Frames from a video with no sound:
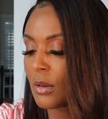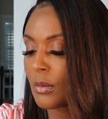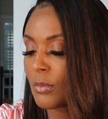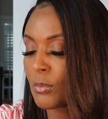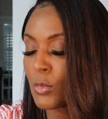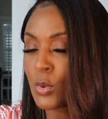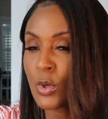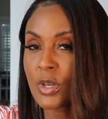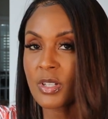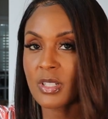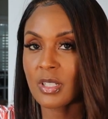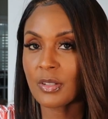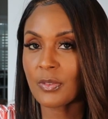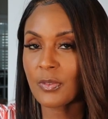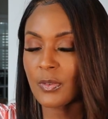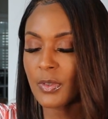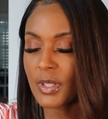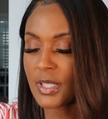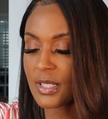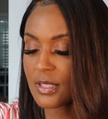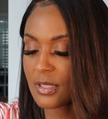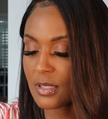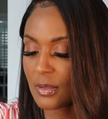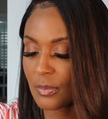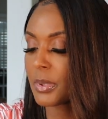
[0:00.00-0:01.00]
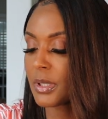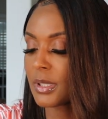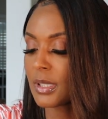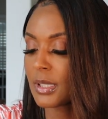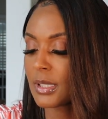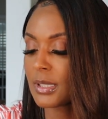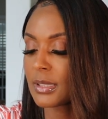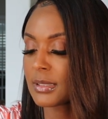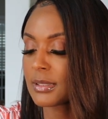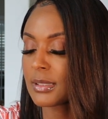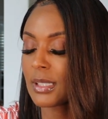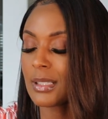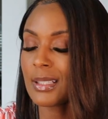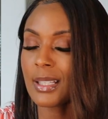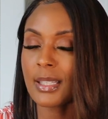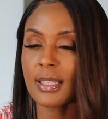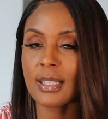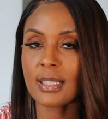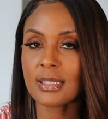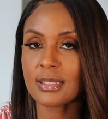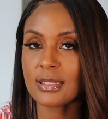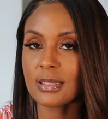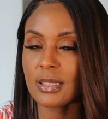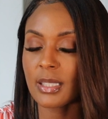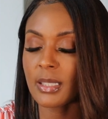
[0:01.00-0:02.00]
more different, because like
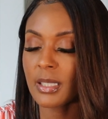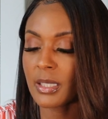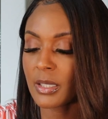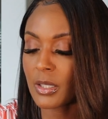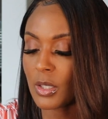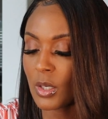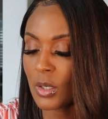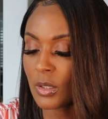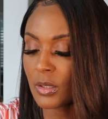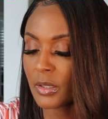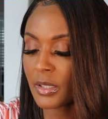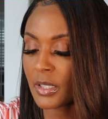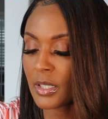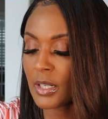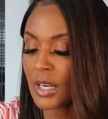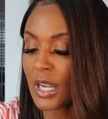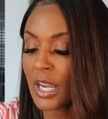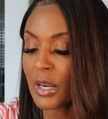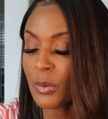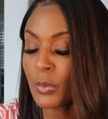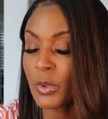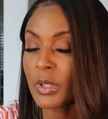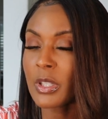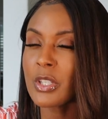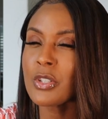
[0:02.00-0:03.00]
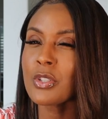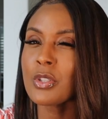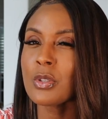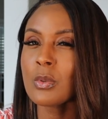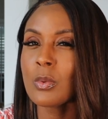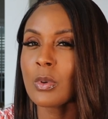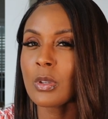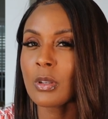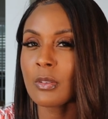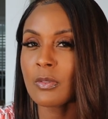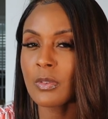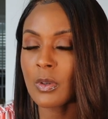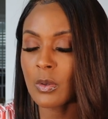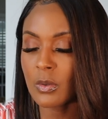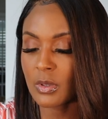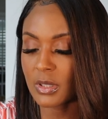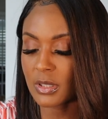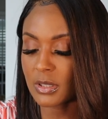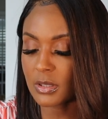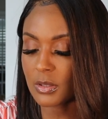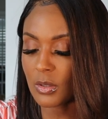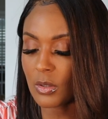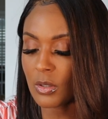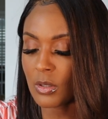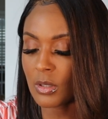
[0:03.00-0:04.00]
I stated earlier, I really do want to
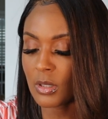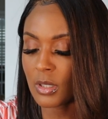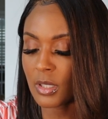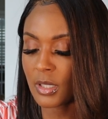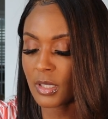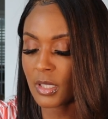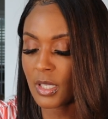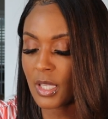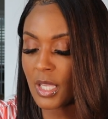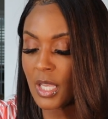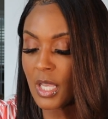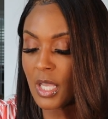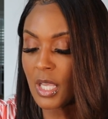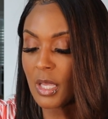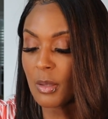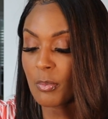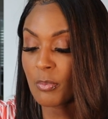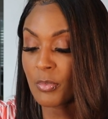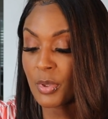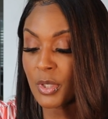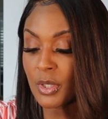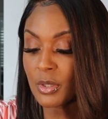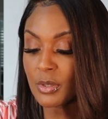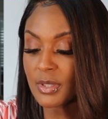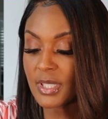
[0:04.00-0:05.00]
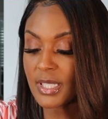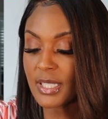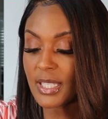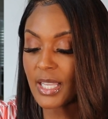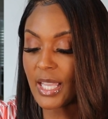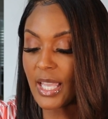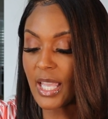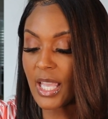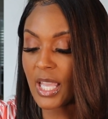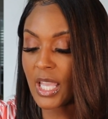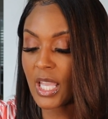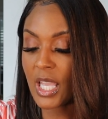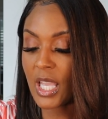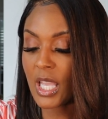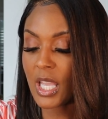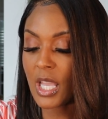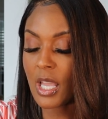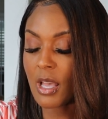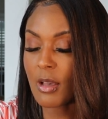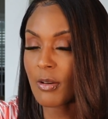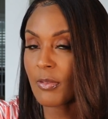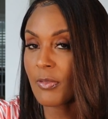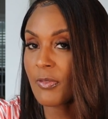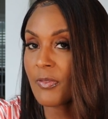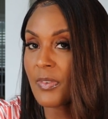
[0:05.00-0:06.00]
focus on building
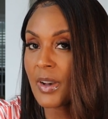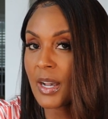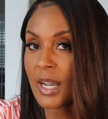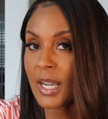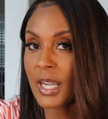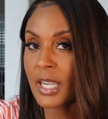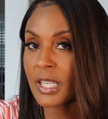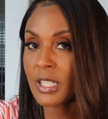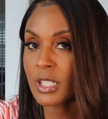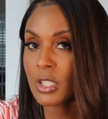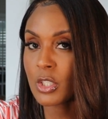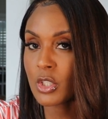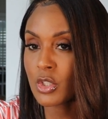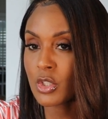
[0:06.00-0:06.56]
a fine